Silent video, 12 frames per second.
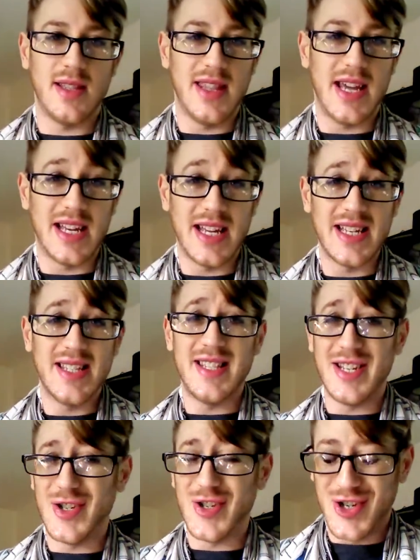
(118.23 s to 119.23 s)
that it is
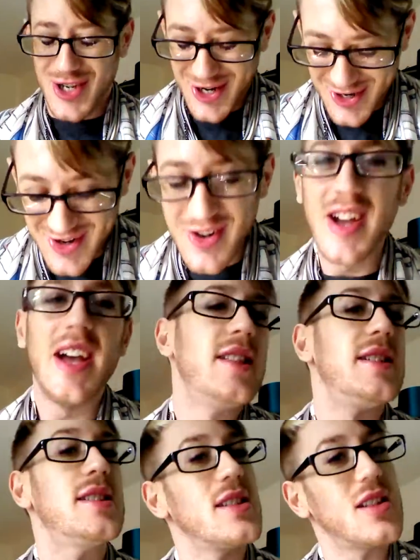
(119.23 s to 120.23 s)
digital.
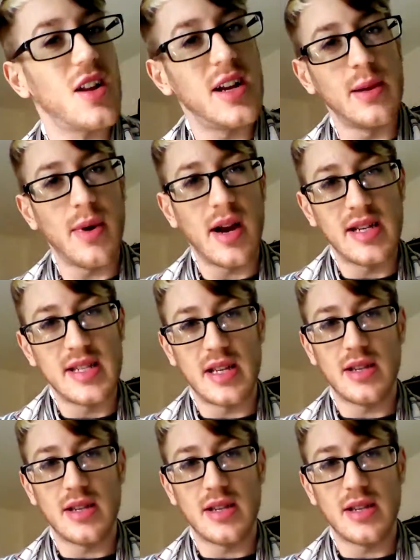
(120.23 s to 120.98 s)
This is slightly embarrassing